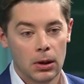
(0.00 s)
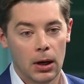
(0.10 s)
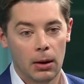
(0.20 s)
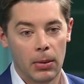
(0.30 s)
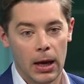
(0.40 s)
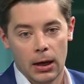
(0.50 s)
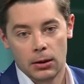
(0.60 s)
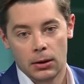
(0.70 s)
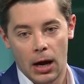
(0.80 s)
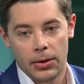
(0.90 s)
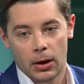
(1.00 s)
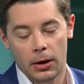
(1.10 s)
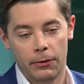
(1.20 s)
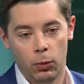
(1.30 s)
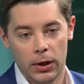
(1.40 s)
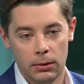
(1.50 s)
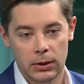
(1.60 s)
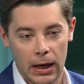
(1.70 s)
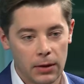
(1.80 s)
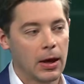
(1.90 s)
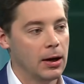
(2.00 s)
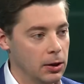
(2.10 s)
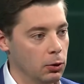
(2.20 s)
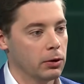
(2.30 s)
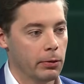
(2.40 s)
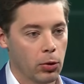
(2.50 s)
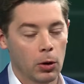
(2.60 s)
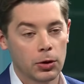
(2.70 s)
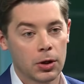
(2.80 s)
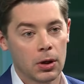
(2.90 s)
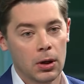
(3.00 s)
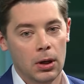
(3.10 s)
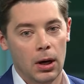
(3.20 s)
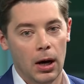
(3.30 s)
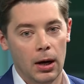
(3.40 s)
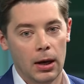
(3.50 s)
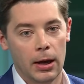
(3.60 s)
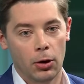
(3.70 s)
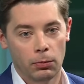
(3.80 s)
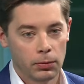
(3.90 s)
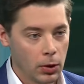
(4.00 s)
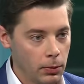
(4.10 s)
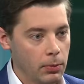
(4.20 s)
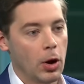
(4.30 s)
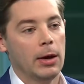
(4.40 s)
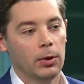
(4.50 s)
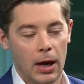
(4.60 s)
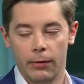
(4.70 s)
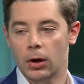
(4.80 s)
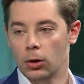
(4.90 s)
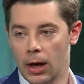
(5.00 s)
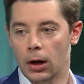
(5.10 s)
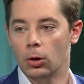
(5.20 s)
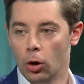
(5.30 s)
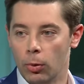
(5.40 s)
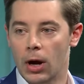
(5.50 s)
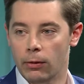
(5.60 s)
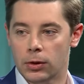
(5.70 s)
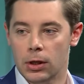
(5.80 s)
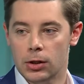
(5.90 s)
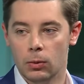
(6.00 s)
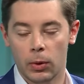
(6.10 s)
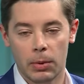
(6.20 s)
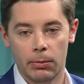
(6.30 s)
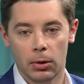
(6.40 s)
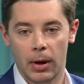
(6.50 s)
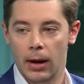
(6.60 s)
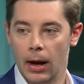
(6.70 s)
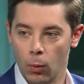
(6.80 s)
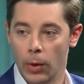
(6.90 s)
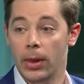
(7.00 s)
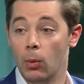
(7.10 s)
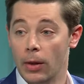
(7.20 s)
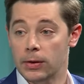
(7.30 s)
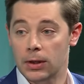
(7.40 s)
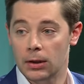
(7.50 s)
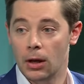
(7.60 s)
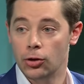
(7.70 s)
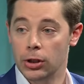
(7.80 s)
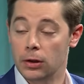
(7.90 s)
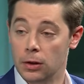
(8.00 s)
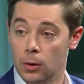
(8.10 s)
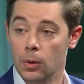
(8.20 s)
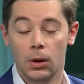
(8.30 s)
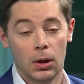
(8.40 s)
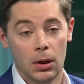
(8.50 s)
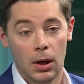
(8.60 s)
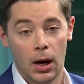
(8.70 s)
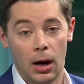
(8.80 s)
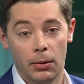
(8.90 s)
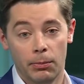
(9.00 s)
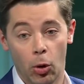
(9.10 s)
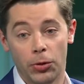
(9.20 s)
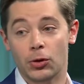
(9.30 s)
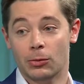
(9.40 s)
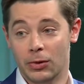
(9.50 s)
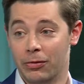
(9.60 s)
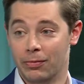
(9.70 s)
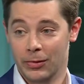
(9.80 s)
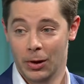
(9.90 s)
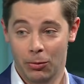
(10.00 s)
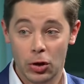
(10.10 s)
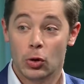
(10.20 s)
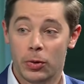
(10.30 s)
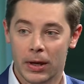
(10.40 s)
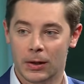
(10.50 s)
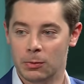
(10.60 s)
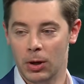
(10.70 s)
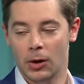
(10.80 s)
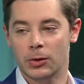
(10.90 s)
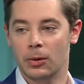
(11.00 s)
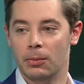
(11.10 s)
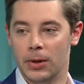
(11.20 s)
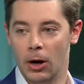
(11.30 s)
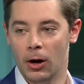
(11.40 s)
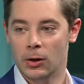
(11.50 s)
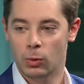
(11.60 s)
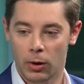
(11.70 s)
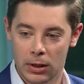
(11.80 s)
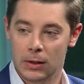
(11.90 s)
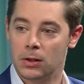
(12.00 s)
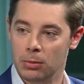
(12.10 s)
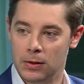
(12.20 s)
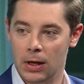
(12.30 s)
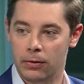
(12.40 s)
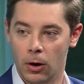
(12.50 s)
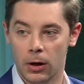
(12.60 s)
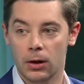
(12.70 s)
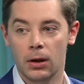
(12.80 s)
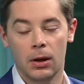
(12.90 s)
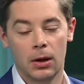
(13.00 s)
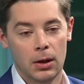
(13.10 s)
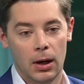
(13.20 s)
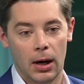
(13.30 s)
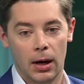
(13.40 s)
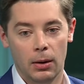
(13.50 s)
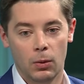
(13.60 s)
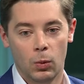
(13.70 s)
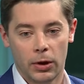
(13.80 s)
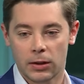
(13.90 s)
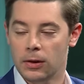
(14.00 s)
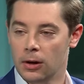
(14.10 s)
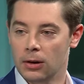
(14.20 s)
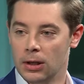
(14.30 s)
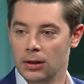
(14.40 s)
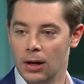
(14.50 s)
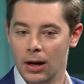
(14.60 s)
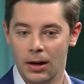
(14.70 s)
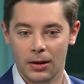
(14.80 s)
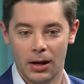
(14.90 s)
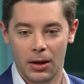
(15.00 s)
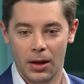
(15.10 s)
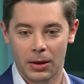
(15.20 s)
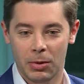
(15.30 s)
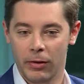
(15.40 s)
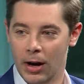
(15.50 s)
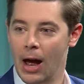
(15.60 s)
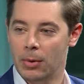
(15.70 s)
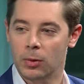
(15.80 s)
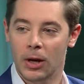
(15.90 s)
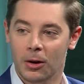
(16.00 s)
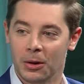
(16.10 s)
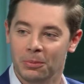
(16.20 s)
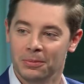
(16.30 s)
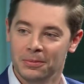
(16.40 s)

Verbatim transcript: Um, and I think if we take that iterative approach, uh, and are able to have a kind of global conversation with people about what they want this technology to do, uh, both in terms of, you know, the new things, but also the areas where it needs to be safeguarded, uh, we'll get there and, I think, be very happy with the outcome.